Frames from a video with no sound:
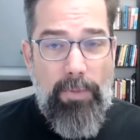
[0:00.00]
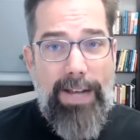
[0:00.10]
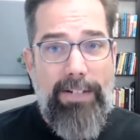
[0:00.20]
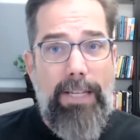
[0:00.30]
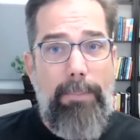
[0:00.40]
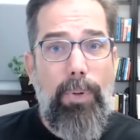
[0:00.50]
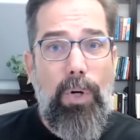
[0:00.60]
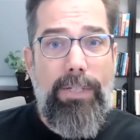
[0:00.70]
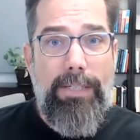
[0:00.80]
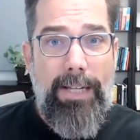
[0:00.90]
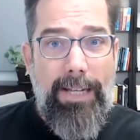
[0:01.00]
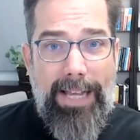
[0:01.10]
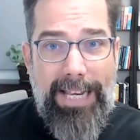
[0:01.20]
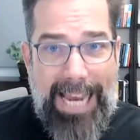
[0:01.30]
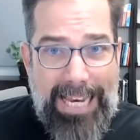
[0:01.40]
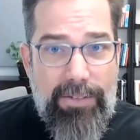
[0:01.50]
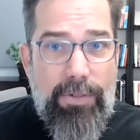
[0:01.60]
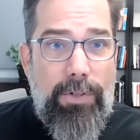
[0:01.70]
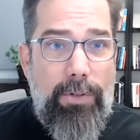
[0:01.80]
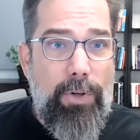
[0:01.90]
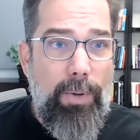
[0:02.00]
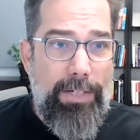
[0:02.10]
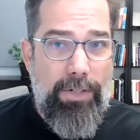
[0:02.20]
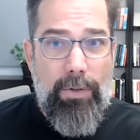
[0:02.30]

We've actually put an answer to a question